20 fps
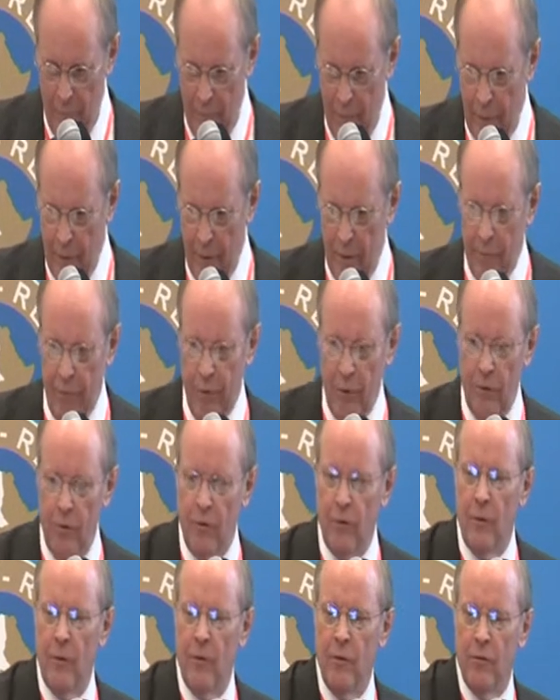different
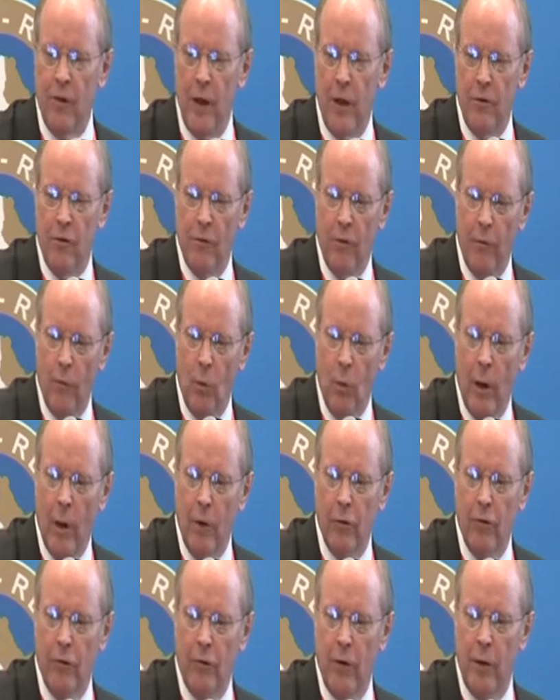stages of the
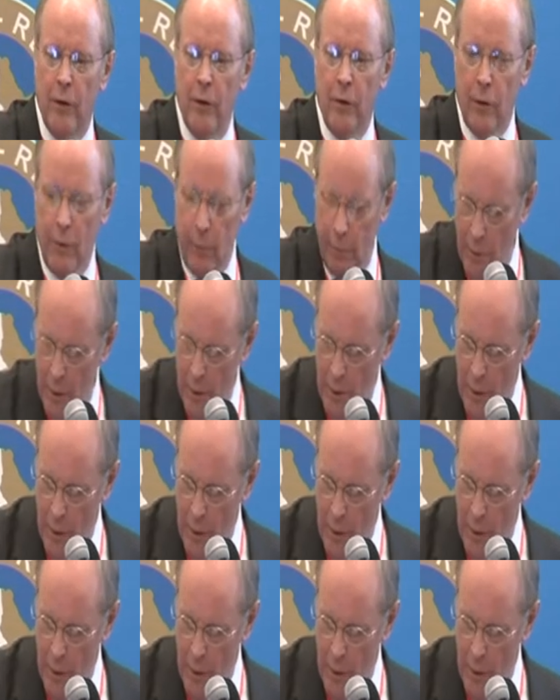wells. You've got your